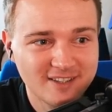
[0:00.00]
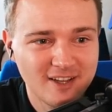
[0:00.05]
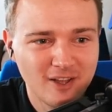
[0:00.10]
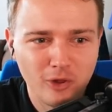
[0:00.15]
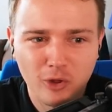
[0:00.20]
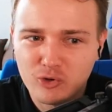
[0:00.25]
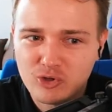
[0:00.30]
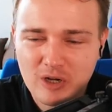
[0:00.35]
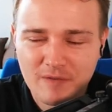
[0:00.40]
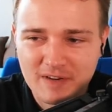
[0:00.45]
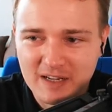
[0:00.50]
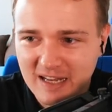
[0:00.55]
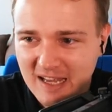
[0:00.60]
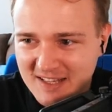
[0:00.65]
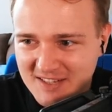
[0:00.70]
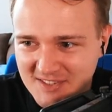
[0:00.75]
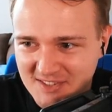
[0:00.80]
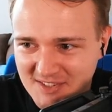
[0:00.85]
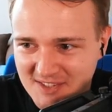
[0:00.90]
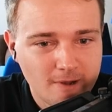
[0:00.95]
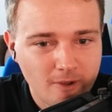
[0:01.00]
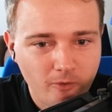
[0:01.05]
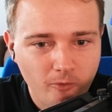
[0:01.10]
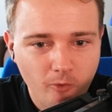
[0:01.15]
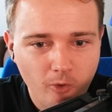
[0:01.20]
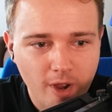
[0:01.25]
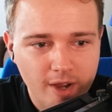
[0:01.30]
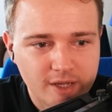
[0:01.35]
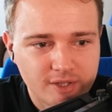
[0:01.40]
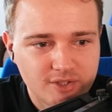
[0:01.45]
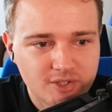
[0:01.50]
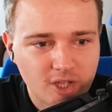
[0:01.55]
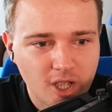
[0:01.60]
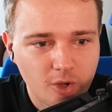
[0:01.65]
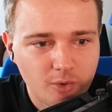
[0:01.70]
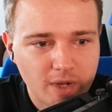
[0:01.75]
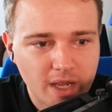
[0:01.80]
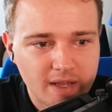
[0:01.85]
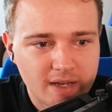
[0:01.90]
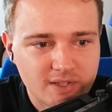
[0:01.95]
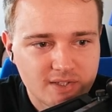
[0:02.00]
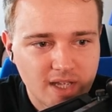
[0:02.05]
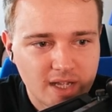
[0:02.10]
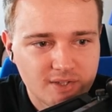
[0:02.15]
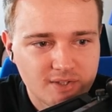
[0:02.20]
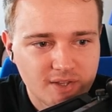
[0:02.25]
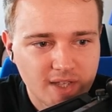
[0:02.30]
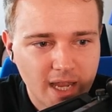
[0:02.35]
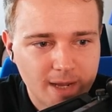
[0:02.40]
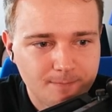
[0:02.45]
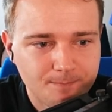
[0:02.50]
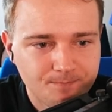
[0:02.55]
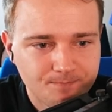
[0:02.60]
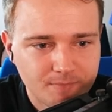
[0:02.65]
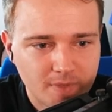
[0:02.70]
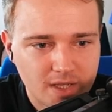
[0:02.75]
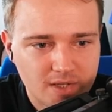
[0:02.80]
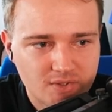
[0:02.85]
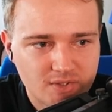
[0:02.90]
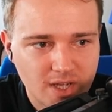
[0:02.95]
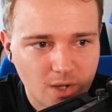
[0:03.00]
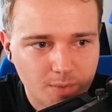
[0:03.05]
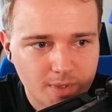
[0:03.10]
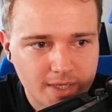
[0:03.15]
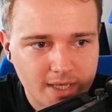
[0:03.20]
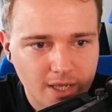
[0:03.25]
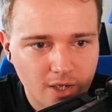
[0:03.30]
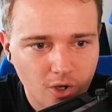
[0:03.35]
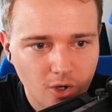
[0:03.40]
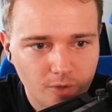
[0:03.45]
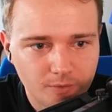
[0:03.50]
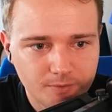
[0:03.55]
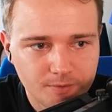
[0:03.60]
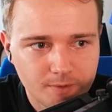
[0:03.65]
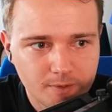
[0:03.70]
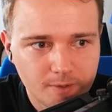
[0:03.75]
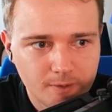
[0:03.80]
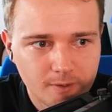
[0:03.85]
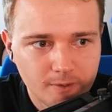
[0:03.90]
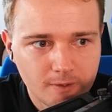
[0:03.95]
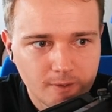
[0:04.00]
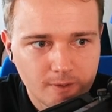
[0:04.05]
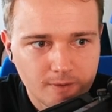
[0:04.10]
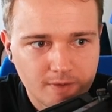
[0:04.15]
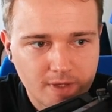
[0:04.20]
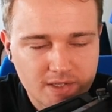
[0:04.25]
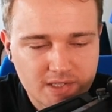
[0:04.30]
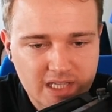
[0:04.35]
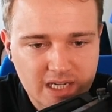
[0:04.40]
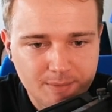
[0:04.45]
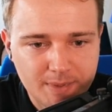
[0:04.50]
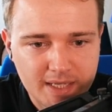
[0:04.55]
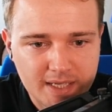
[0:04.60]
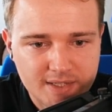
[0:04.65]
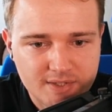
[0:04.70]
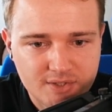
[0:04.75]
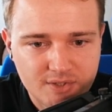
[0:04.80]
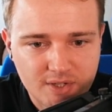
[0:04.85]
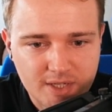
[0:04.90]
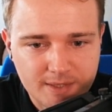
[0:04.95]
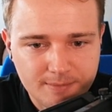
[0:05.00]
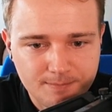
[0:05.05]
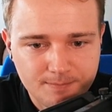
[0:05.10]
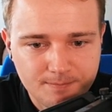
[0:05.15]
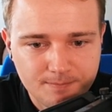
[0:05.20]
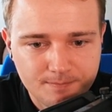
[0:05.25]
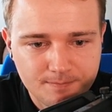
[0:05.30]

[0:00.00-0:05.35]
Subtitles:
A lot of travelling, lads. Right, okay, let's get into the game. Let's see how we get on. That's going to be your team.